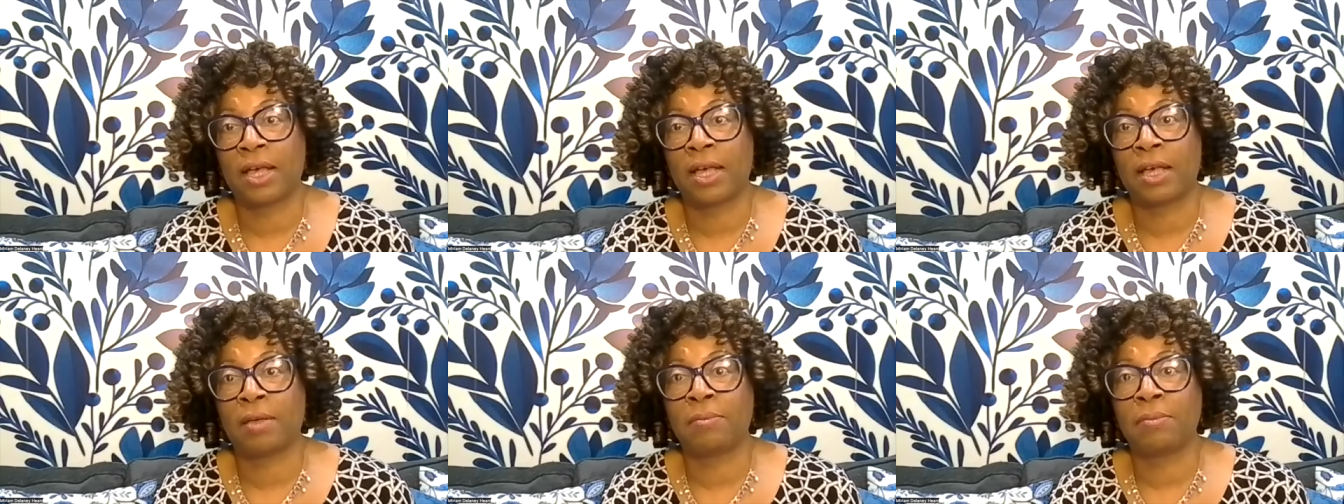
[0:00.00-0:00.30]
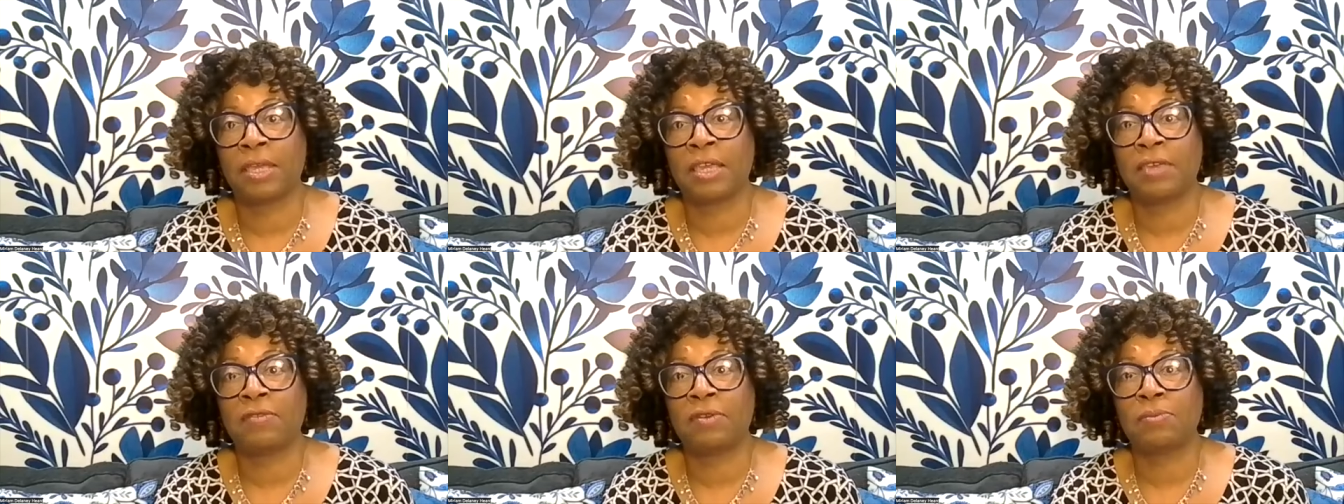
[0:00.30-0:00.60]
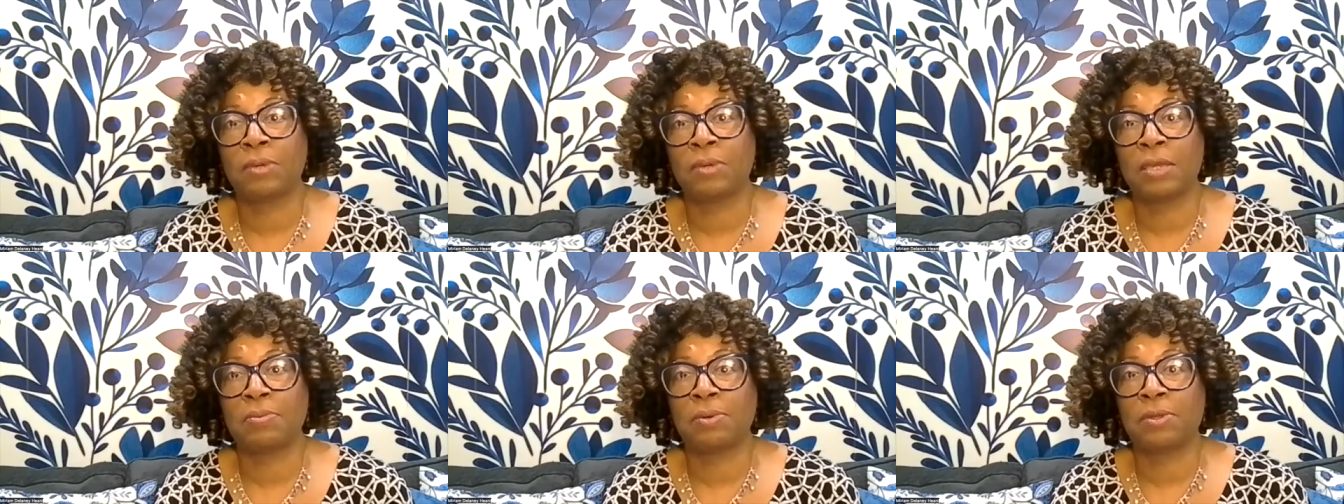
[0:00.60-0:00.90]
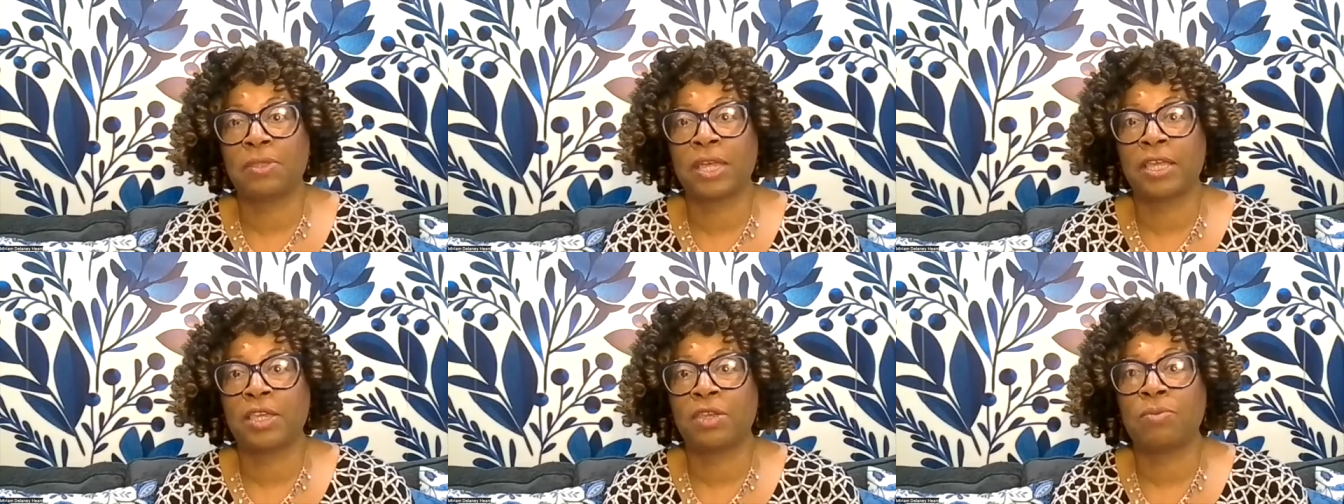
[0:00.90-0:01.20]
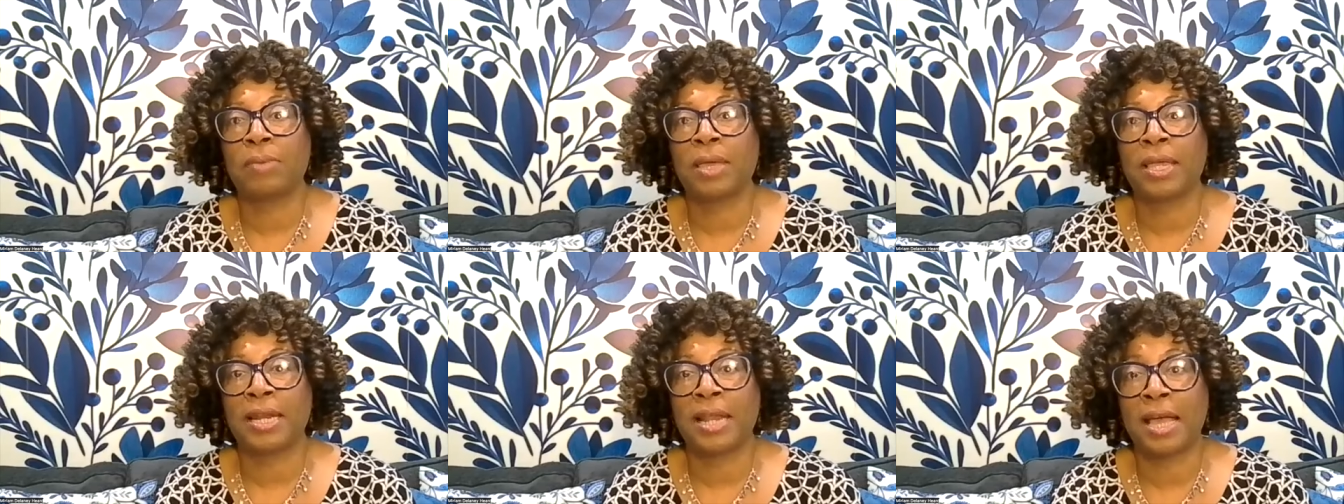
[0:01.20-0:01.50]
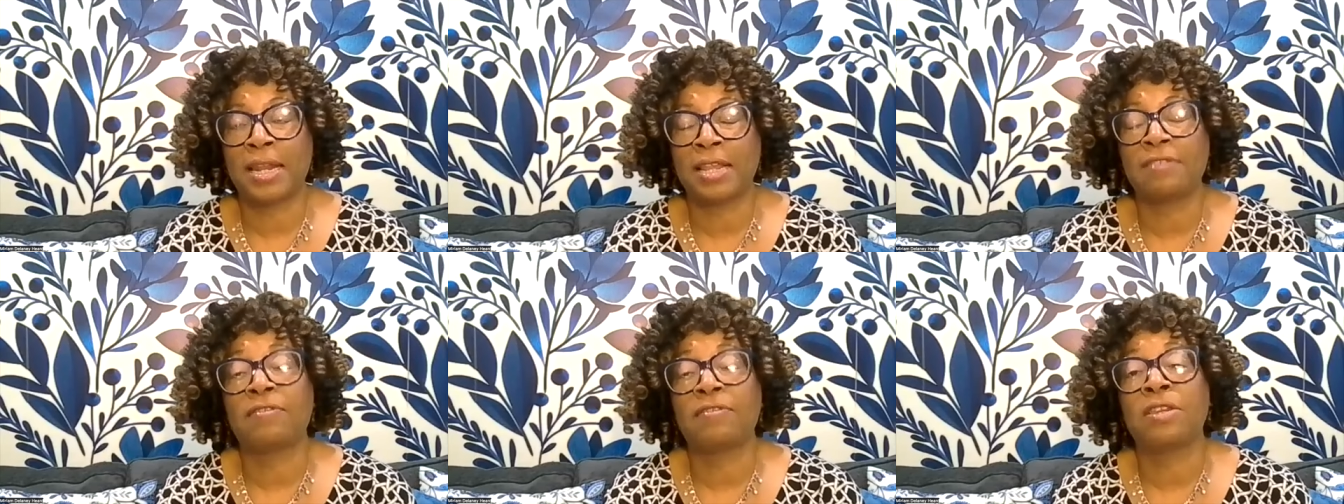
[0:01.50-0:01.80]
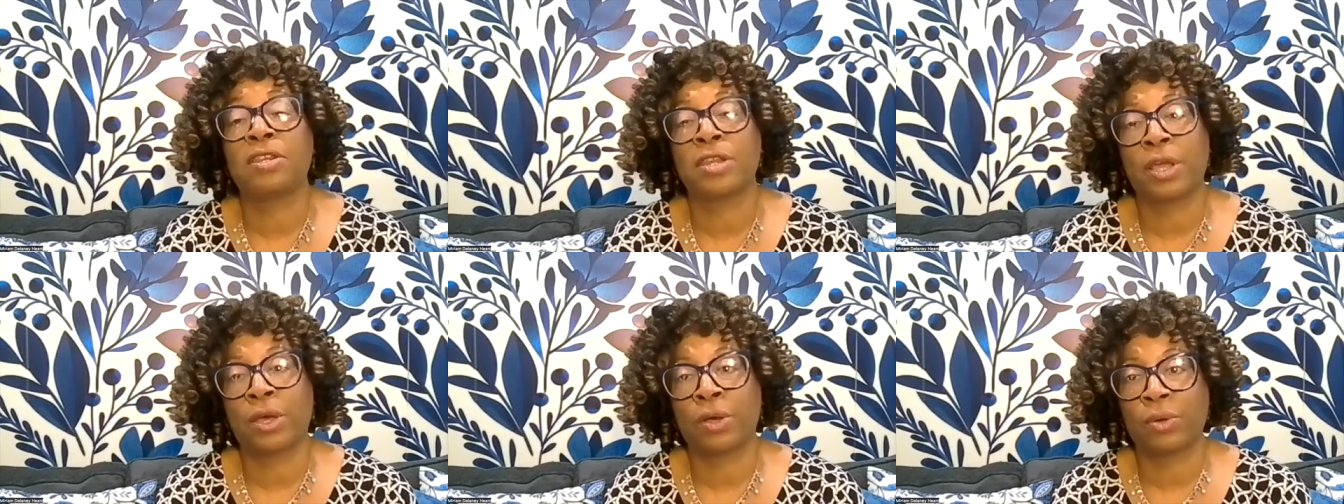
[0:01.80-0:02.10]
um, even people that you may not
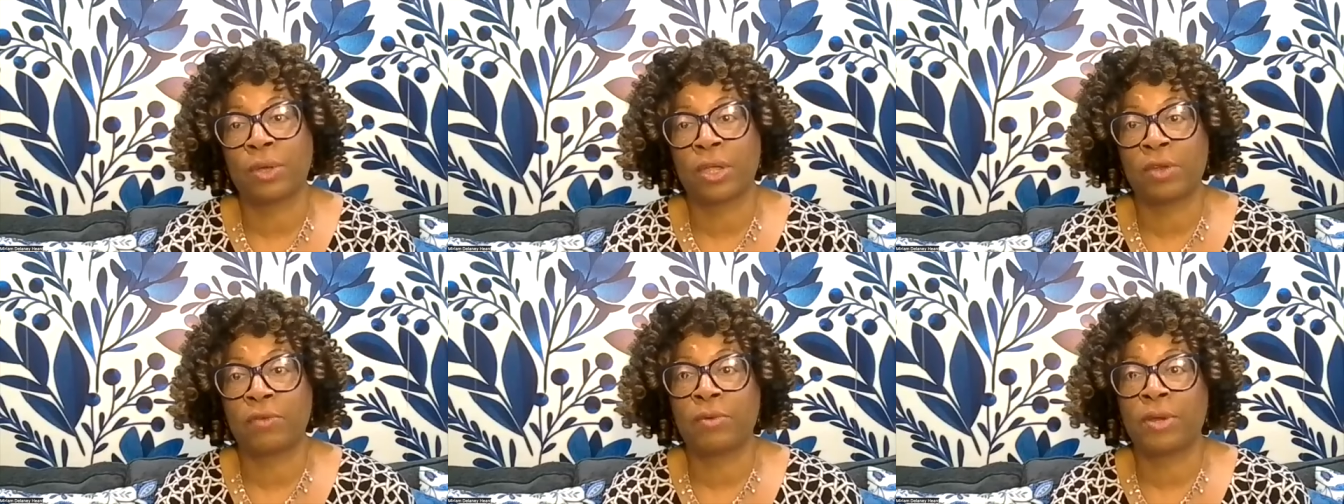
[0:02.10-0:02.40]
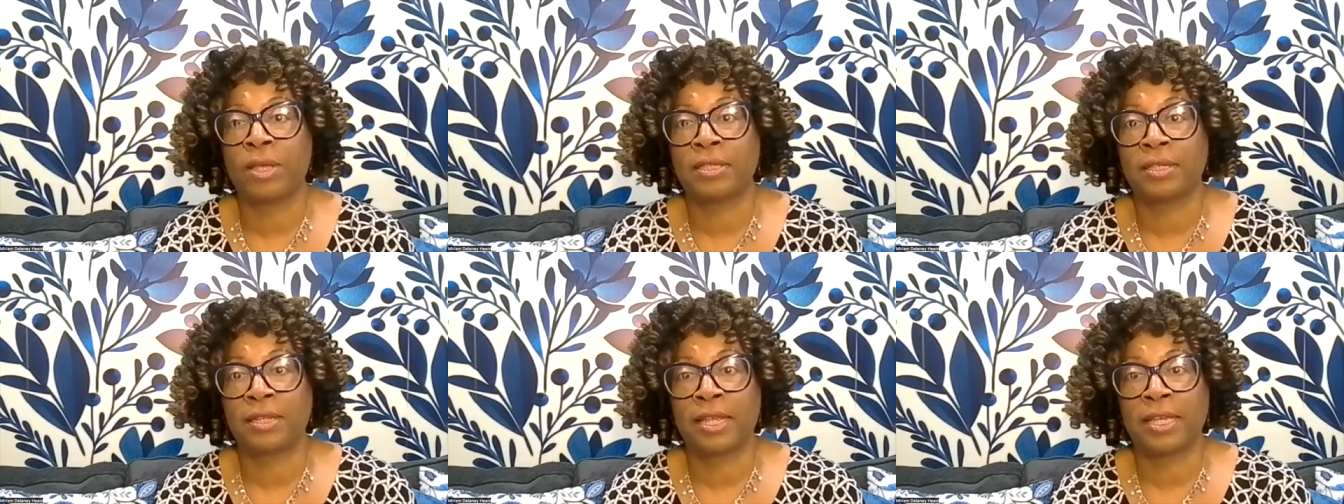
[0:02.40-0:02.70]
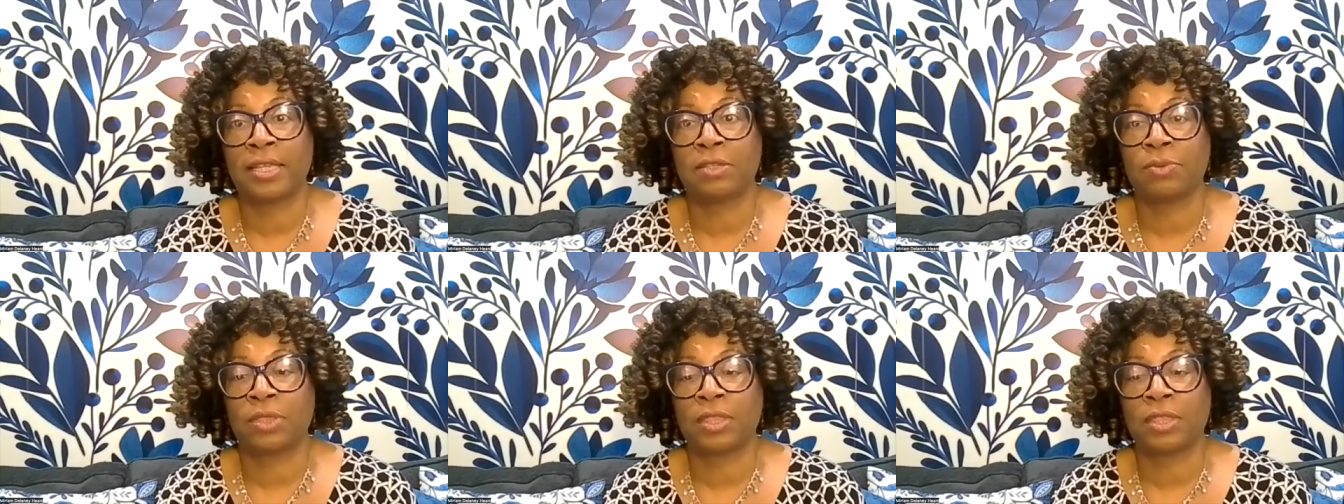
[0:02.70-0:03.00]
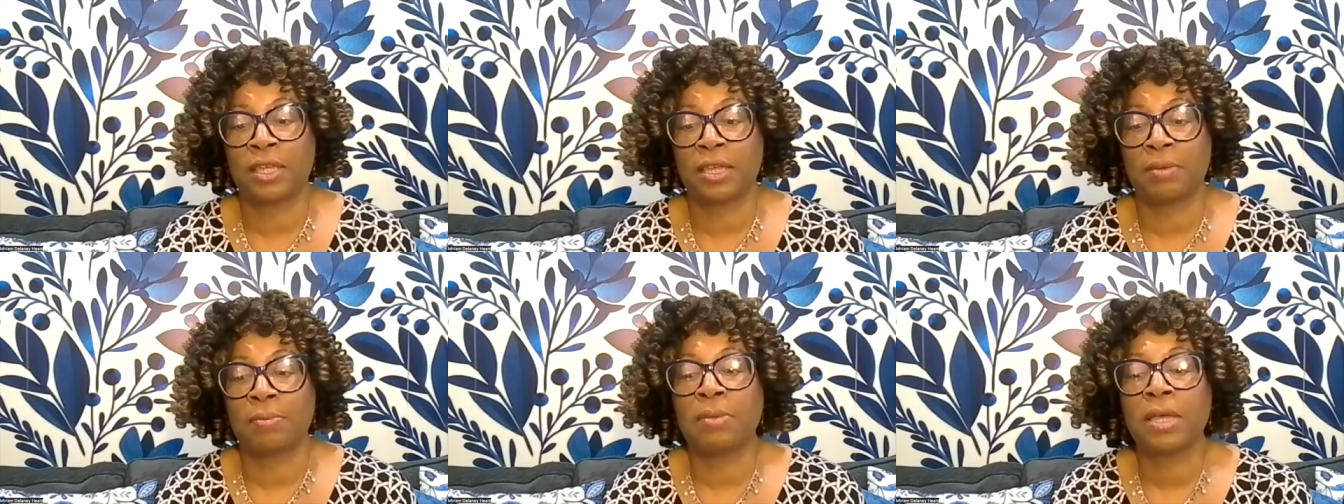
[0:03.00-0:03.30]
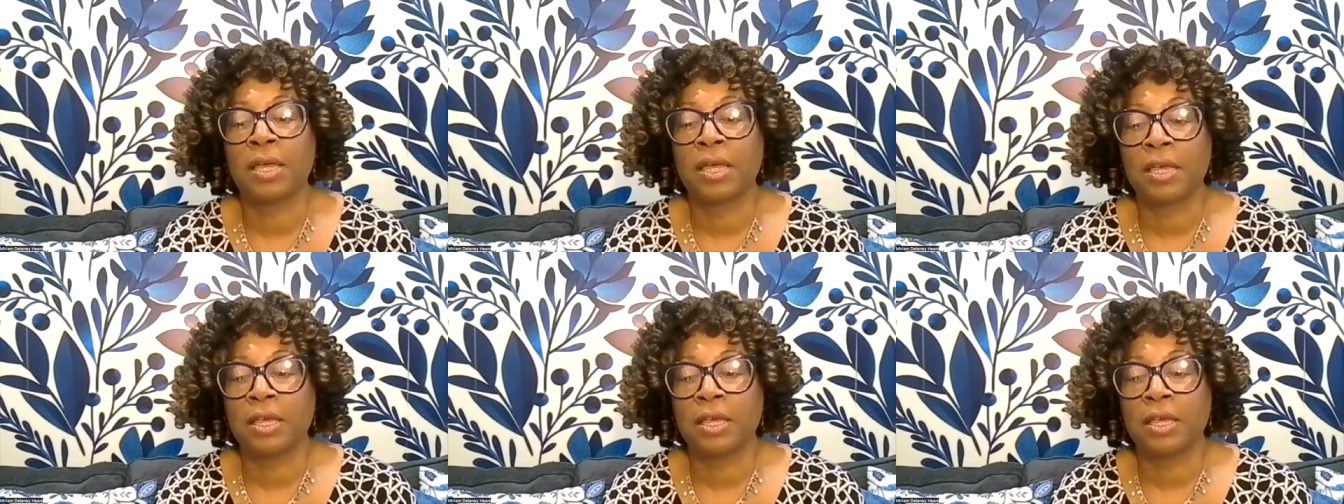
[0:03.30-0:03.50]
even know, it resonates with them.